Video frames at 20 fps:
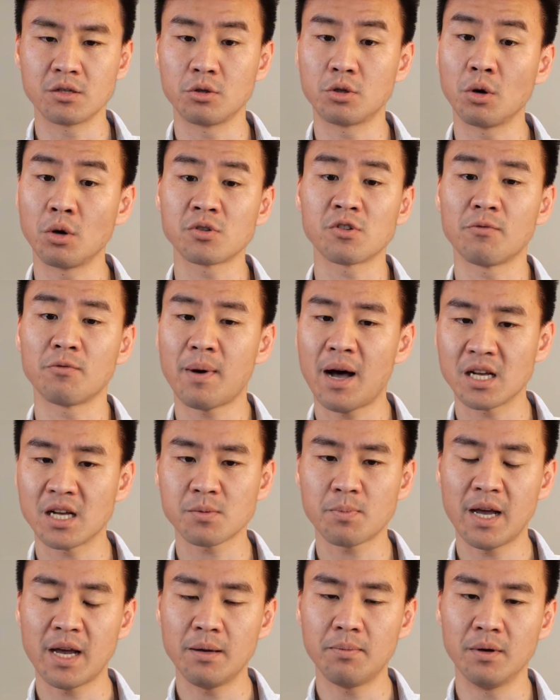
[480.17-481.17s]
to those of
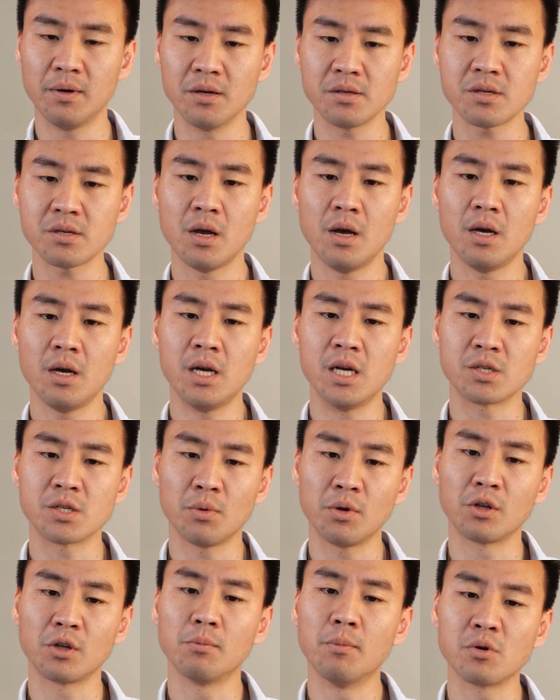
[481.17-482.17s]
past papers is
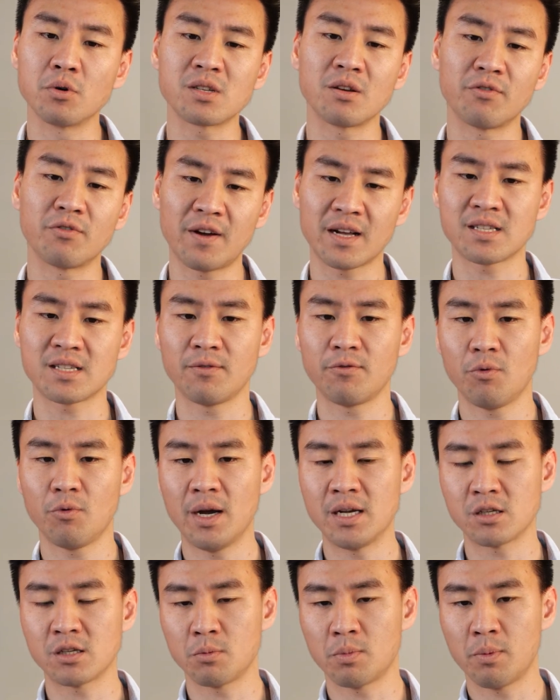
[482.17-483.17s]
one of the most effective
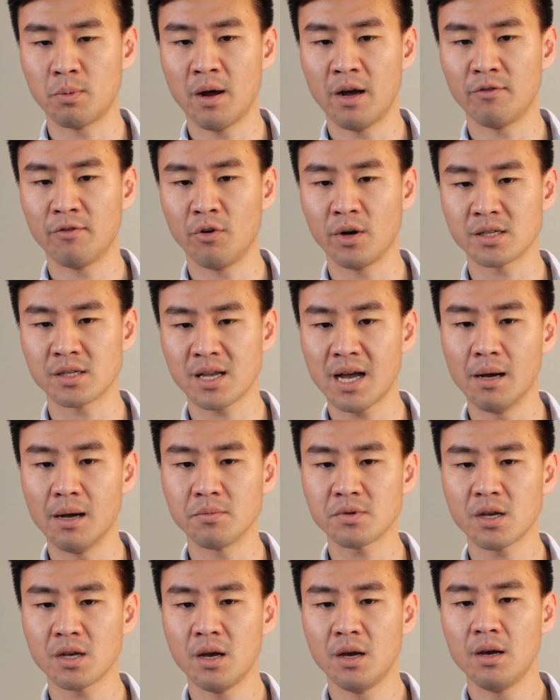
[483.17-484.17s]
ways to prepare for
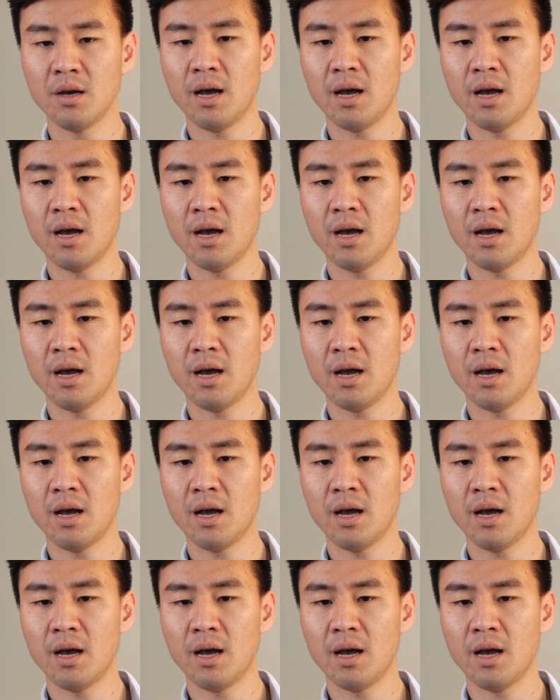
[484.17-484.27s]
exams,